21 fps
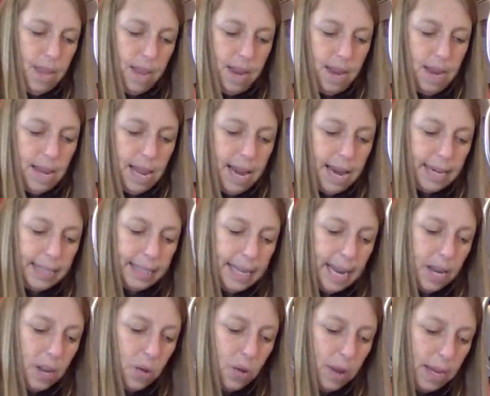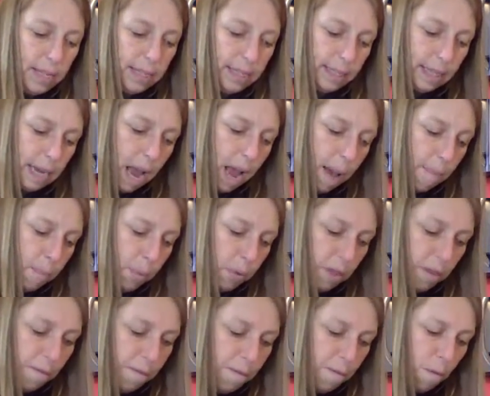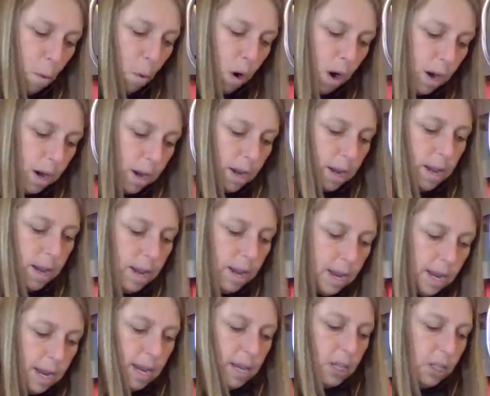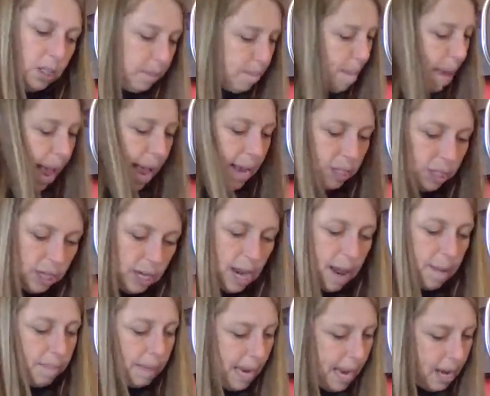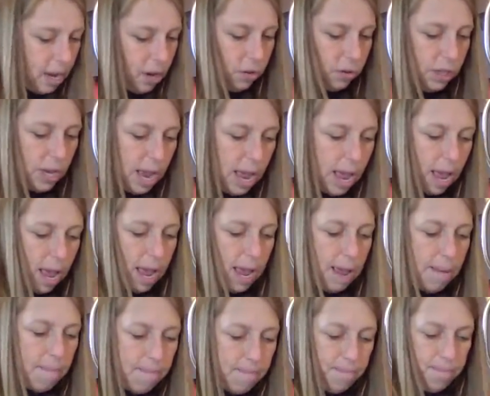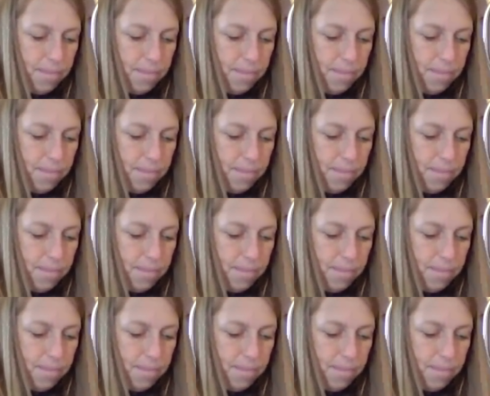And like I said, you can stop with the fork, just mash it up, take your time,